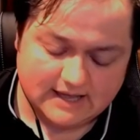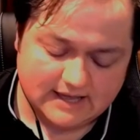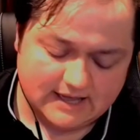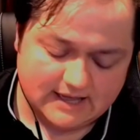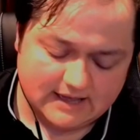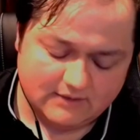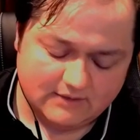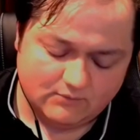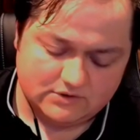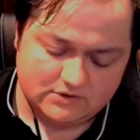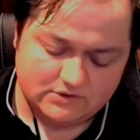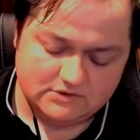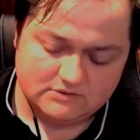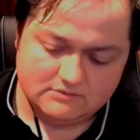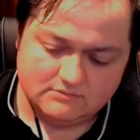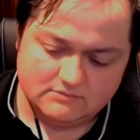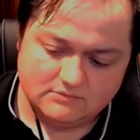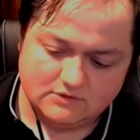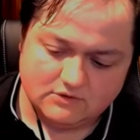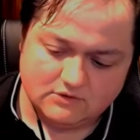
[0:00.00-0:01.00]
I
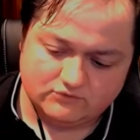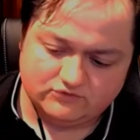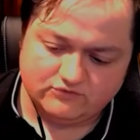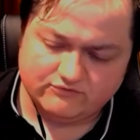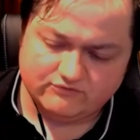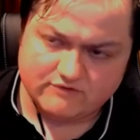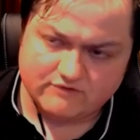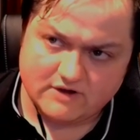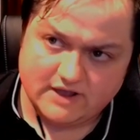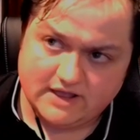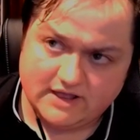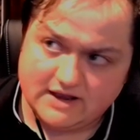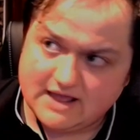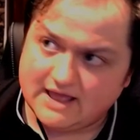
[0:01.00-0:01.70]
wouldn't go too far ahead.